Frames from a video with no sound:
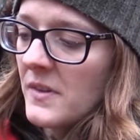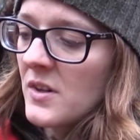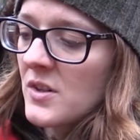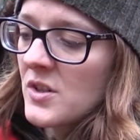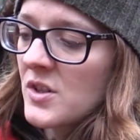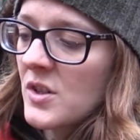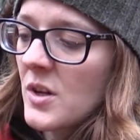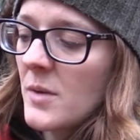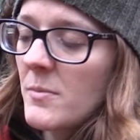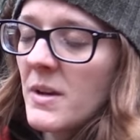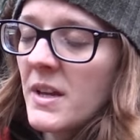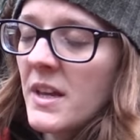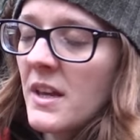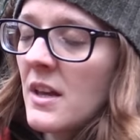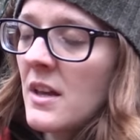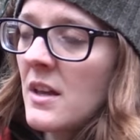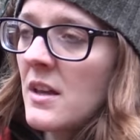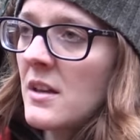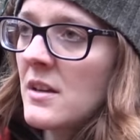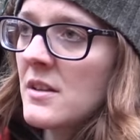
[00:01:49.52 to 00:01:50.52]
stomach
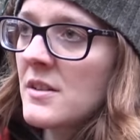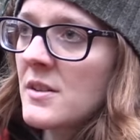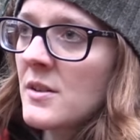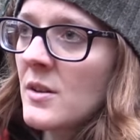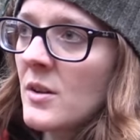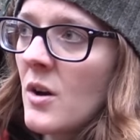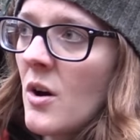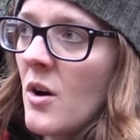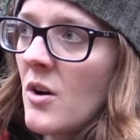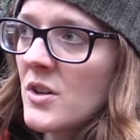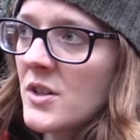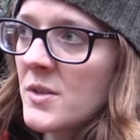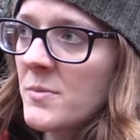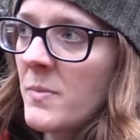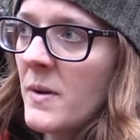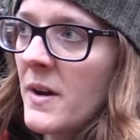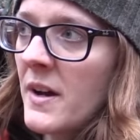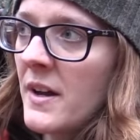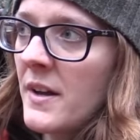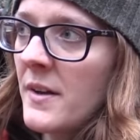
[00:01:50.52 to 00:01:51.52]
aches caused
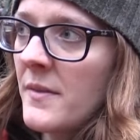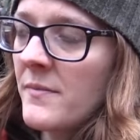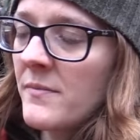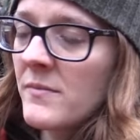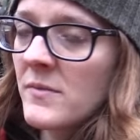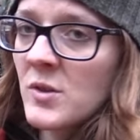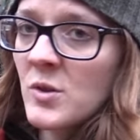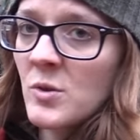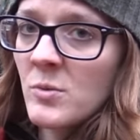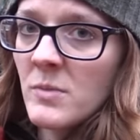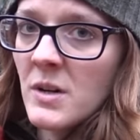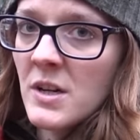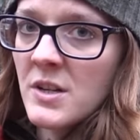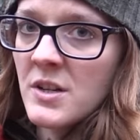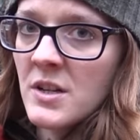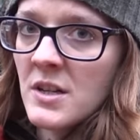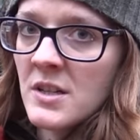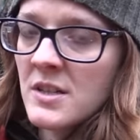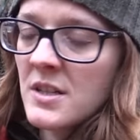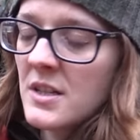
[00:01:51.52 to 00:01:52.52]
by too
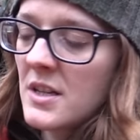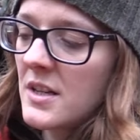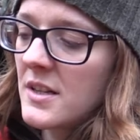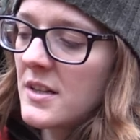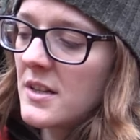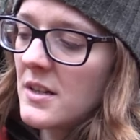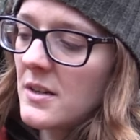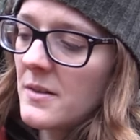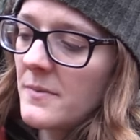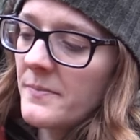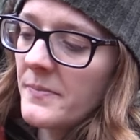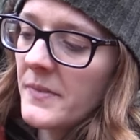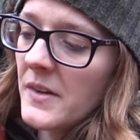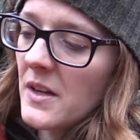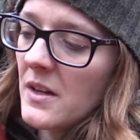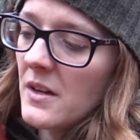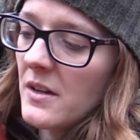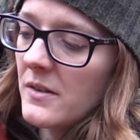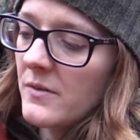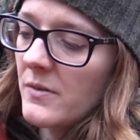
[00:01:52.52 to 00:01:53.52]
much acidity.
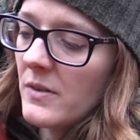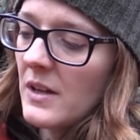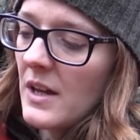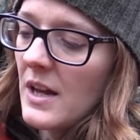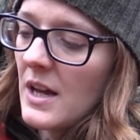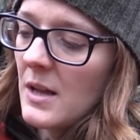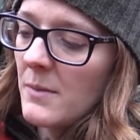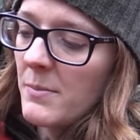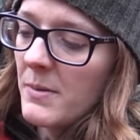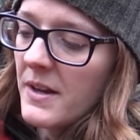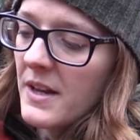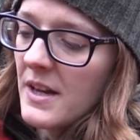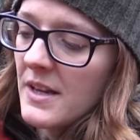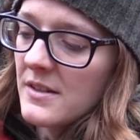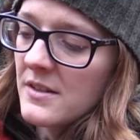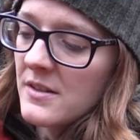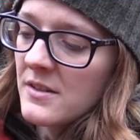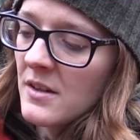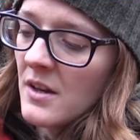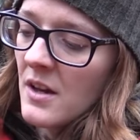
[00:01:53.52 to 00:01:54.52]
It will help
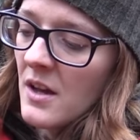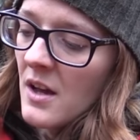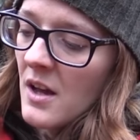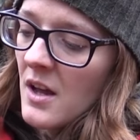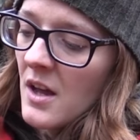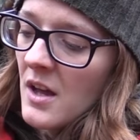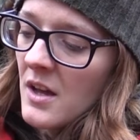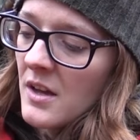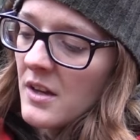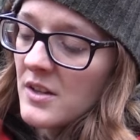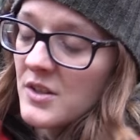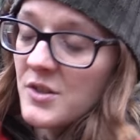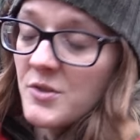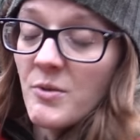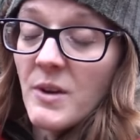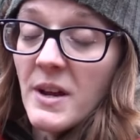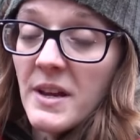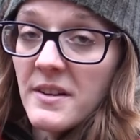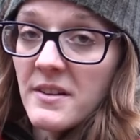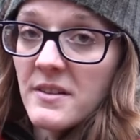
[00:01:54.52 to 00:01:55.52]
against
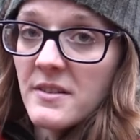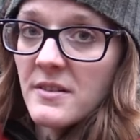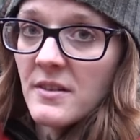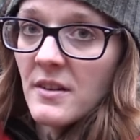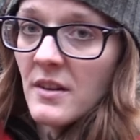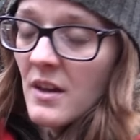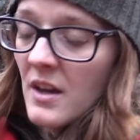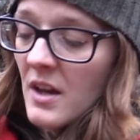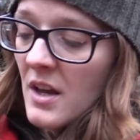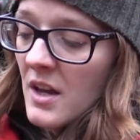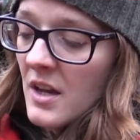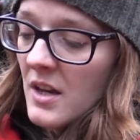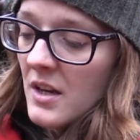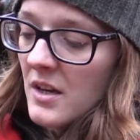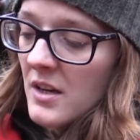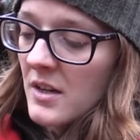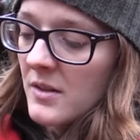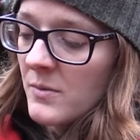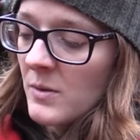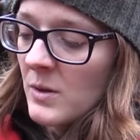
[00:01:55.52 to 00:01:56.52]
gastritis.
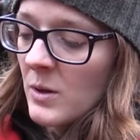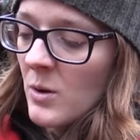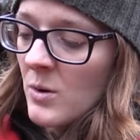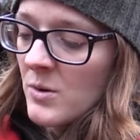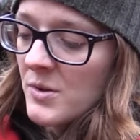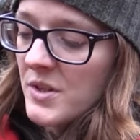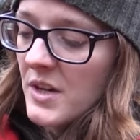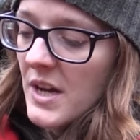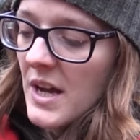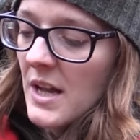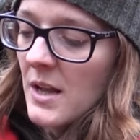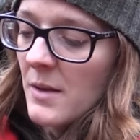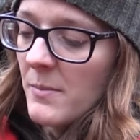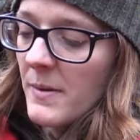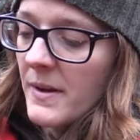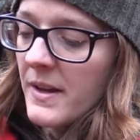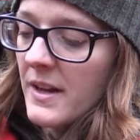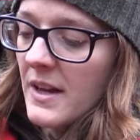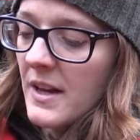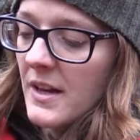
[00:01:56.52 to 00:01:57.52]
It will also help
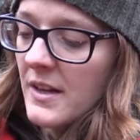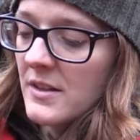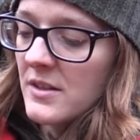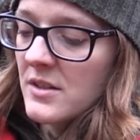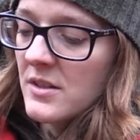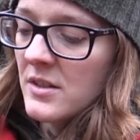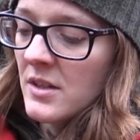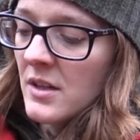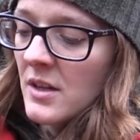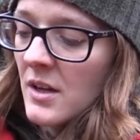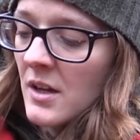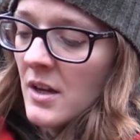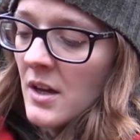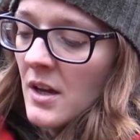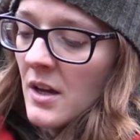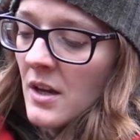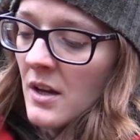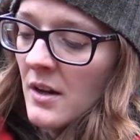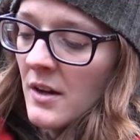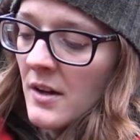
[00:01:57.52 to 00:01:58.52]
against
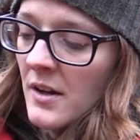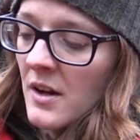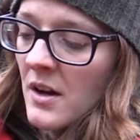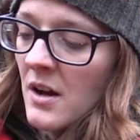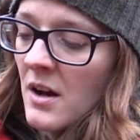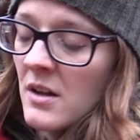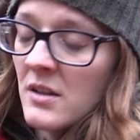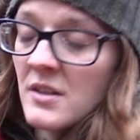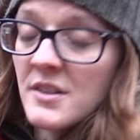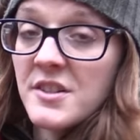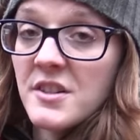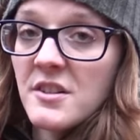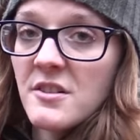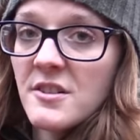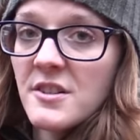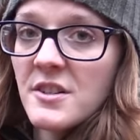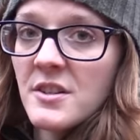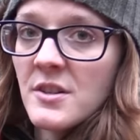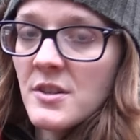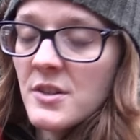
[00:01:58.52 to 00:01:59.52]

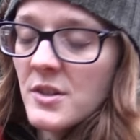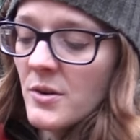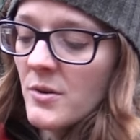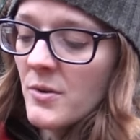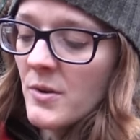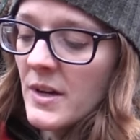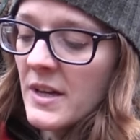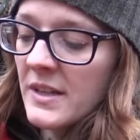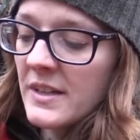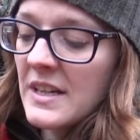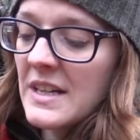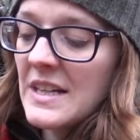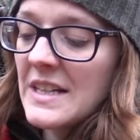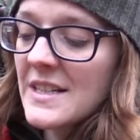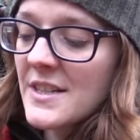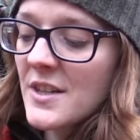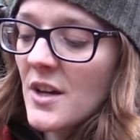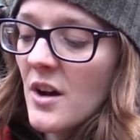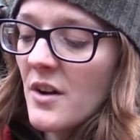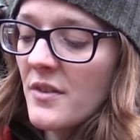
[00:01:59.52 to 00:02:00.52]
ulcers, so it
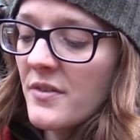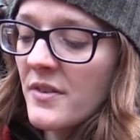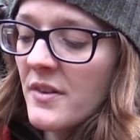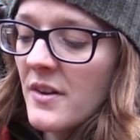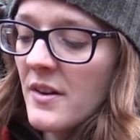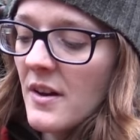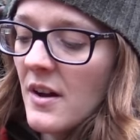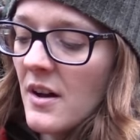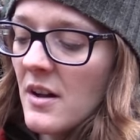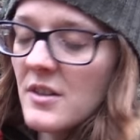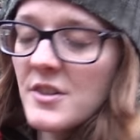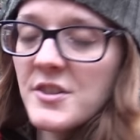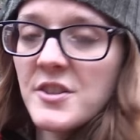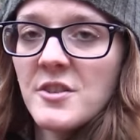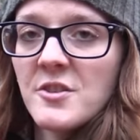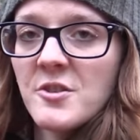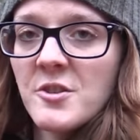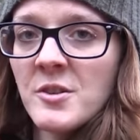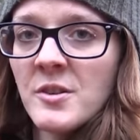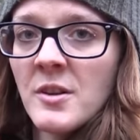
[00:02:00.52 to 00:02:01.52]
heals off
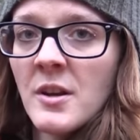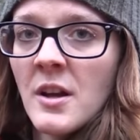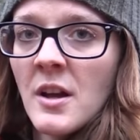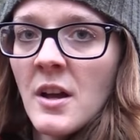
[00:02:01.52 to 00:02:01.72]
ulcers